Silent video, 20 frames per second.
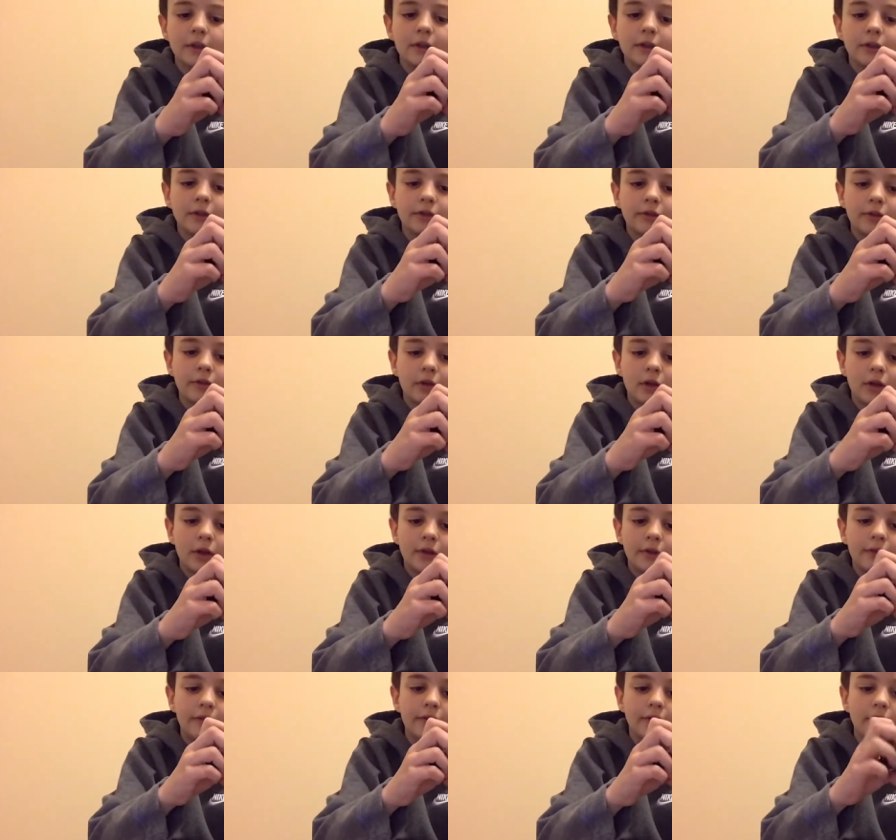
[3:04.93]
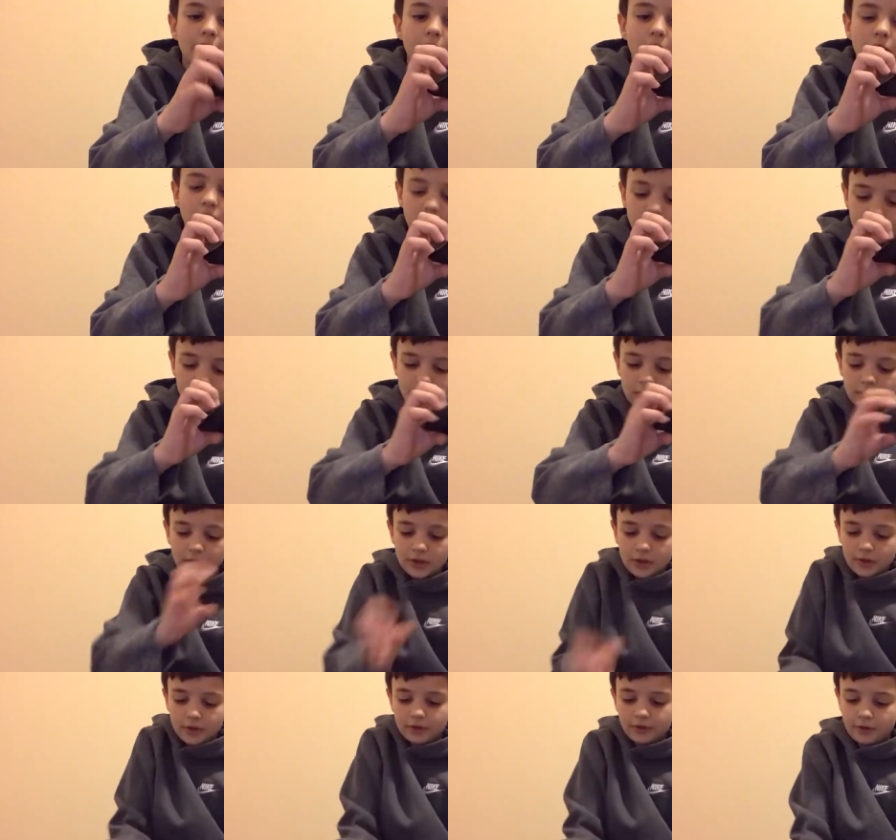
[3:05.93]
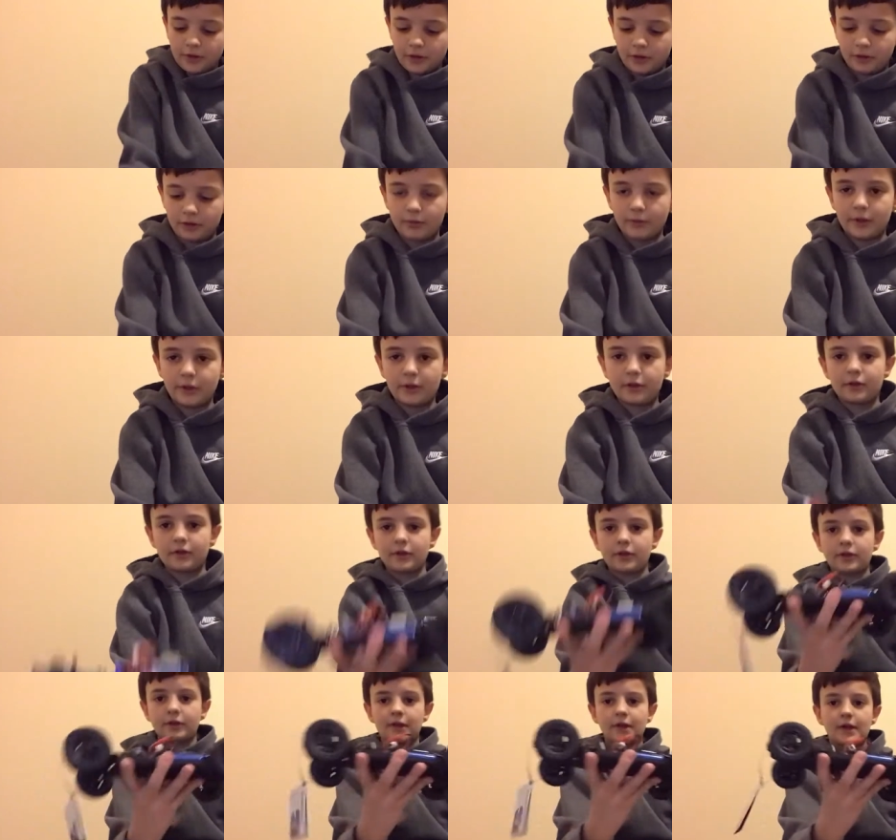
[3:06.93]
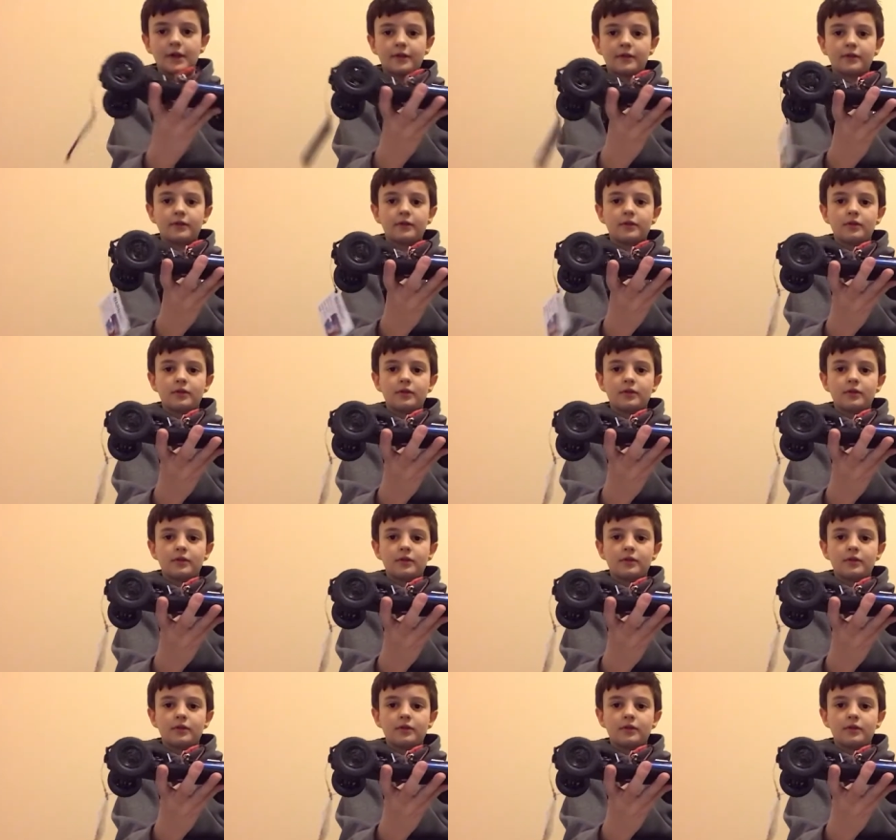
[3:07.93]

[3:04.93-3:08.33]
it's on slow, and then you might hit the gas.